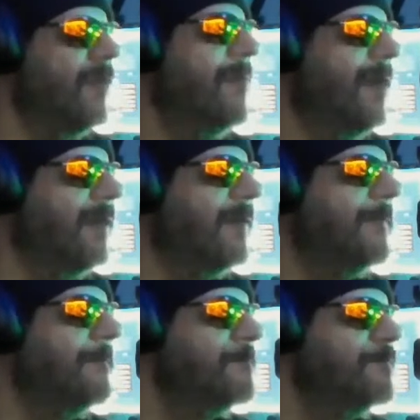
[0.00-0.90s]
real money.
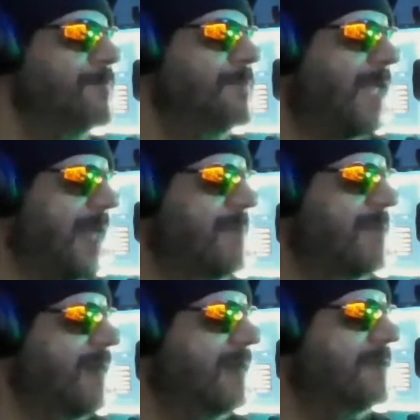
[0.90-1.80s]
Can it
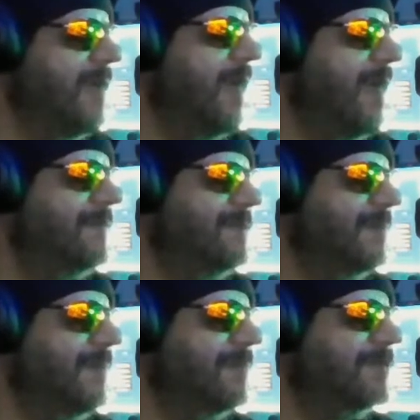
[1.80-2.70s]
be done? Yeah,
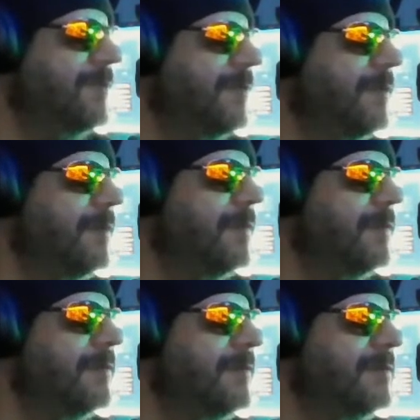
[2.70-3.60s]
obviously people do it.
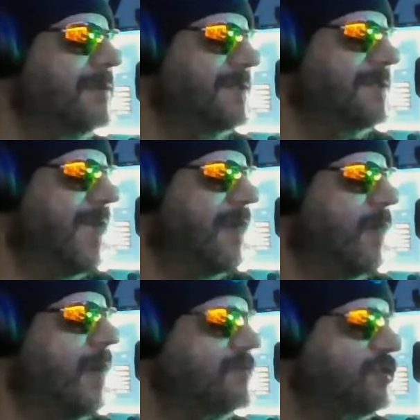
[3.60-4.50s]
Does it take a
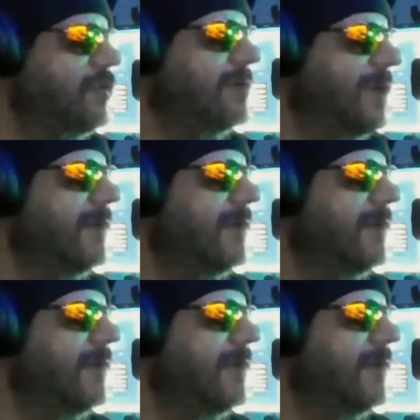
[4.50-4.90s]
while? Sure it